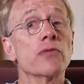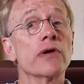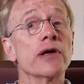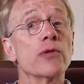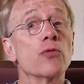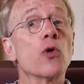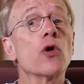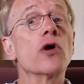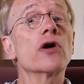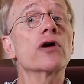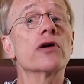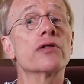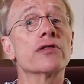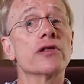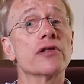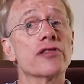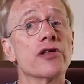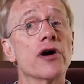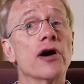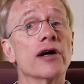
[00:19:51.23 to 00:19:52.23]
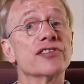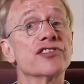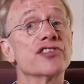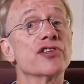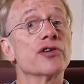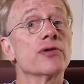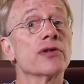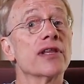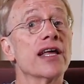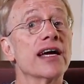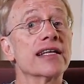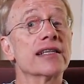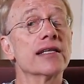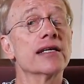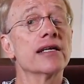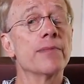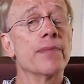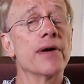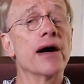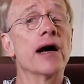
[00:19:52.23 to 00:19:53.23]
we work on the thoughts that are
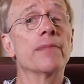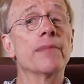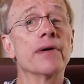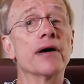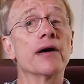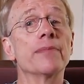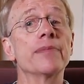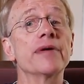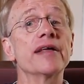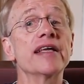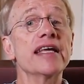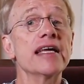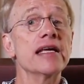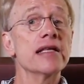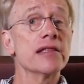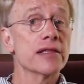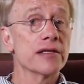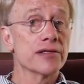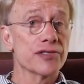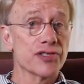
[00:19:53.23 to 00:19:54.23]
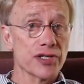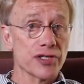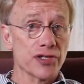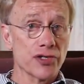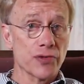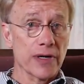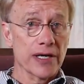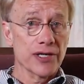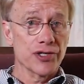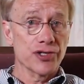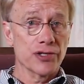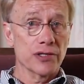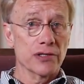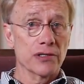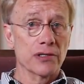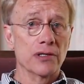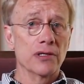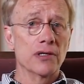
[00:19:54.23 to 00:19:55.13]
likely to pop up in the situation.